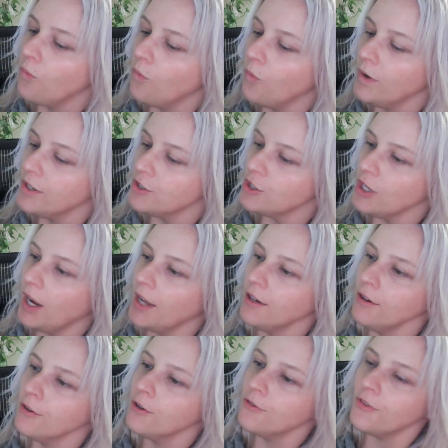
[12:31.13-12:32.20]
which I
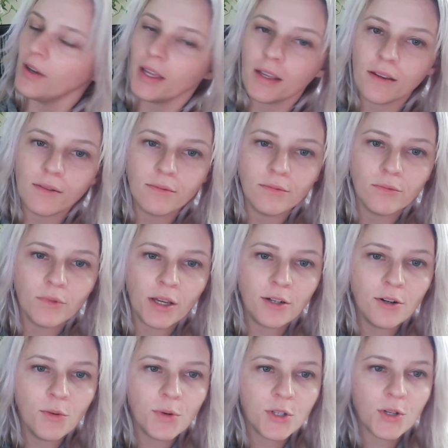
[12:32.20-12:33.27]
don't know if I don't
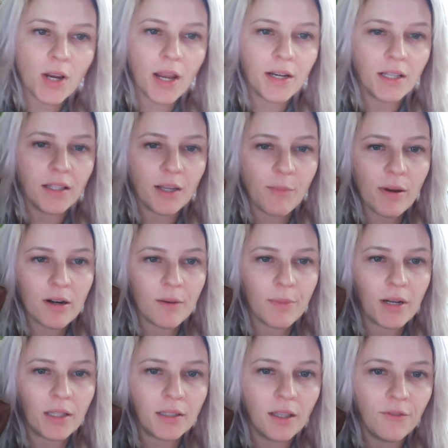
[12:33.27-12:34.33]
know which kind I like better, but
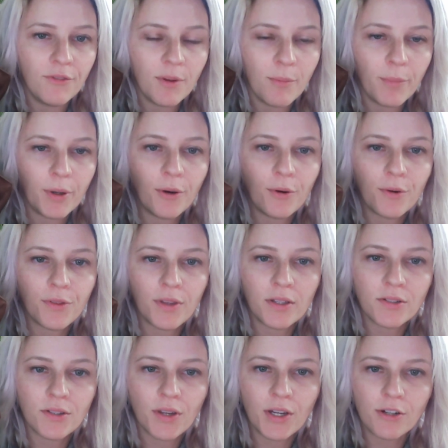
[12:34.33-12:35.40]
I love them both.
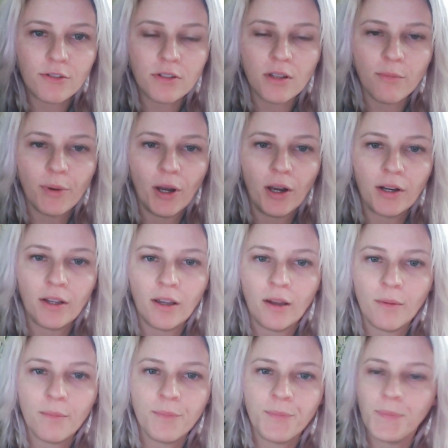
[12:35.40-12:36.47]
And so here's the
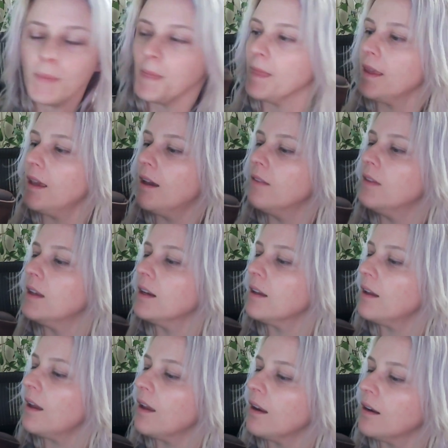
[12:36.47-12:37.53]
bottom, and then
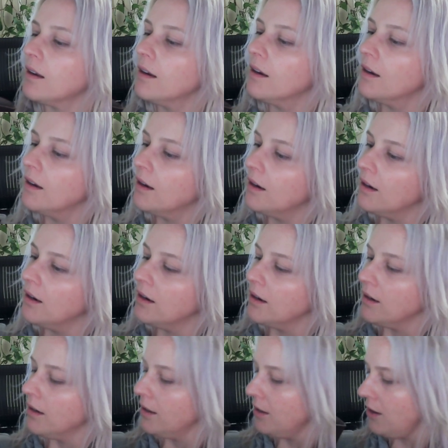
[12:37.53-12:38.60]
again,
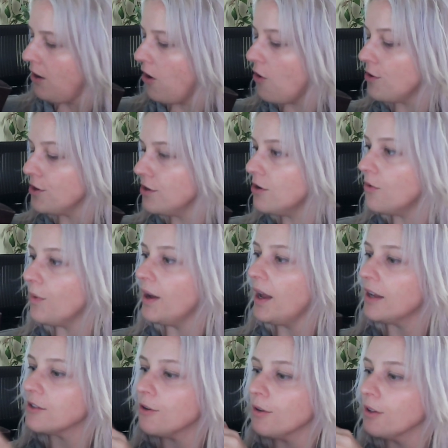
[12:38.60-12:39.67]
oh, and you know what,
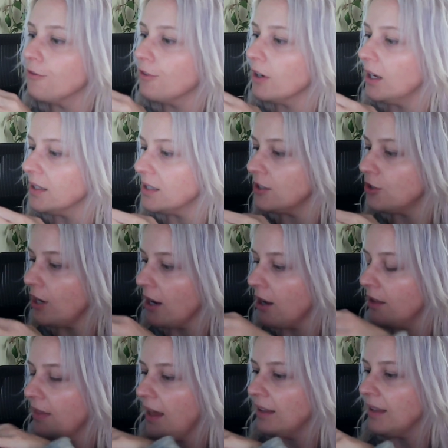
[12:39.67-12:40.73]
I totally forgot to check
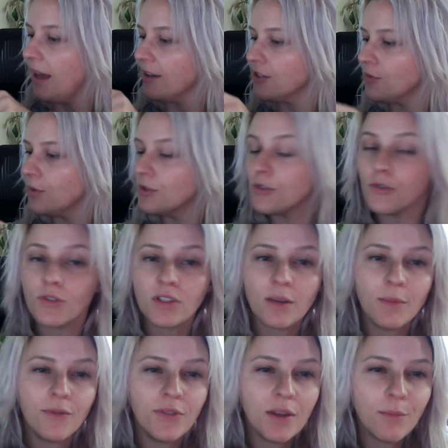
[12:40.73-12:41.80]
on that last one. So
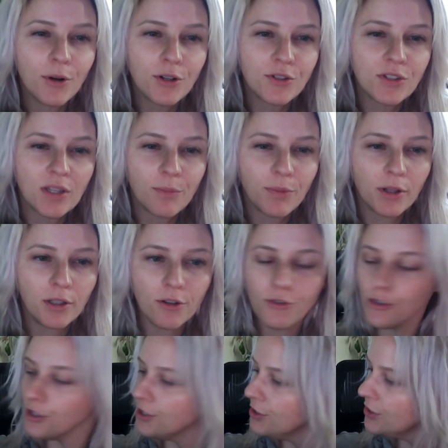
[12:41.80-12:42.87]
some of them are zip
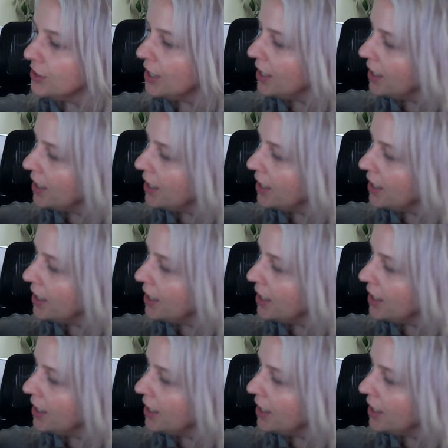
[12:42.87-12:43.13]
closures